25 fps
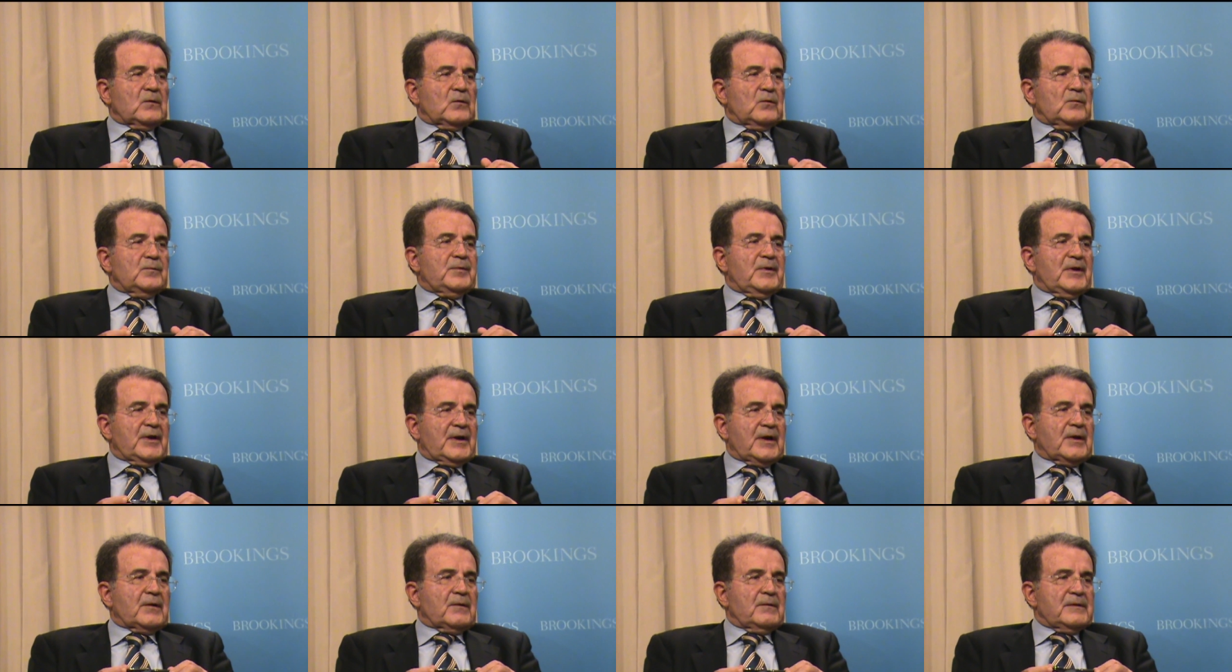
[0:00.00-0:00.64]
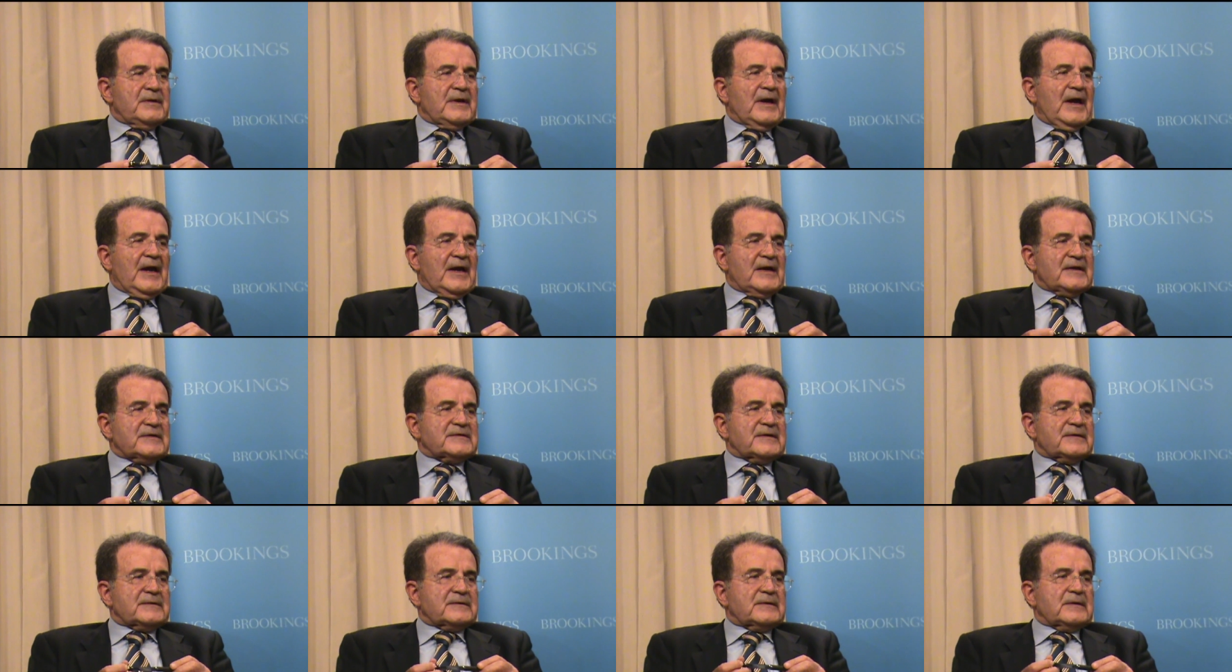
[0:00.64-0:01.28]
could be
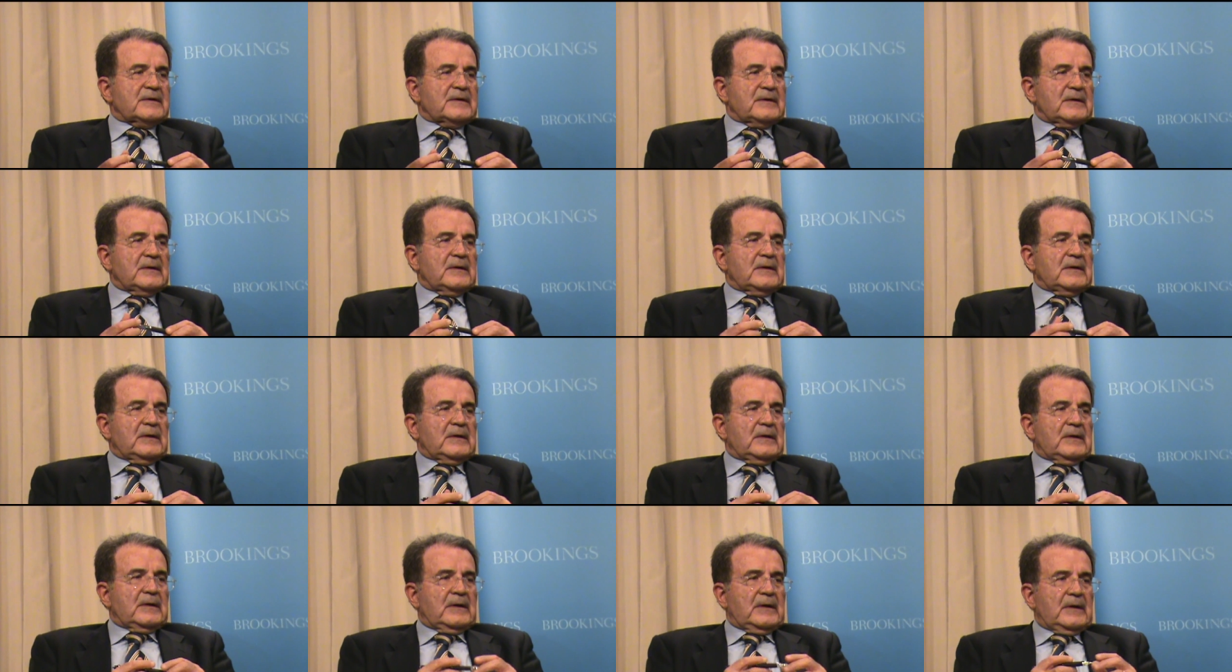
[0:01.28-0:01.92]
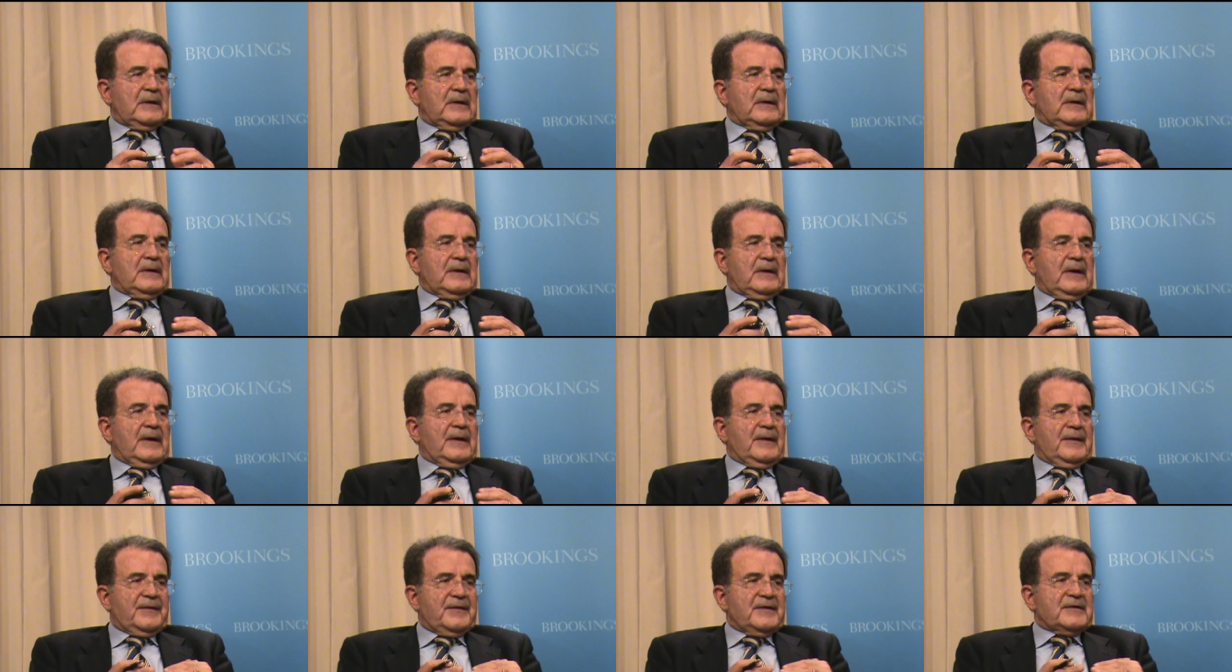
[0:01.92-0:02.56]
recognized,
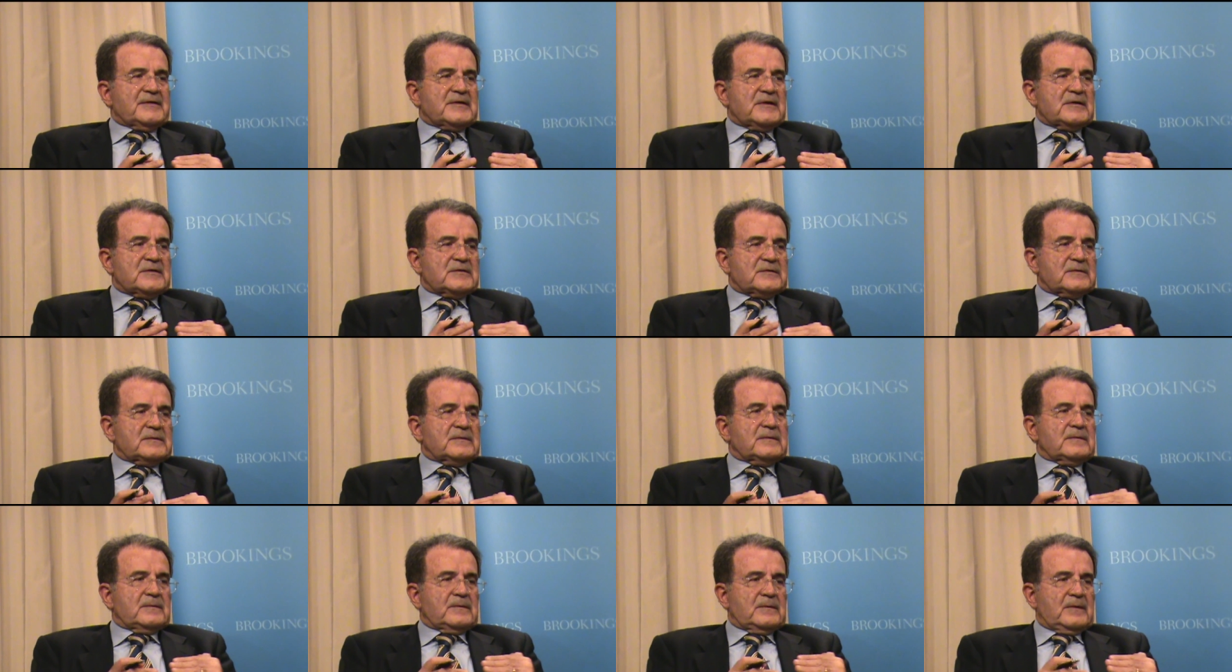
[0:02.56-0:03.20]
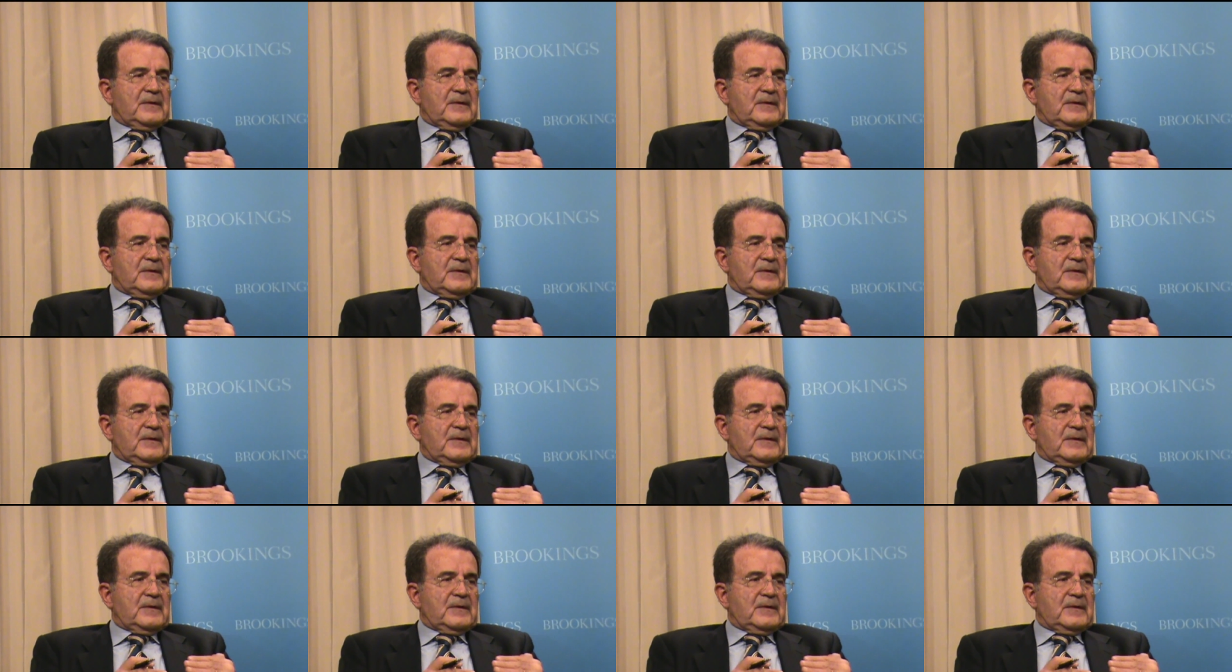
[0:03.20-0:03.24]
and this is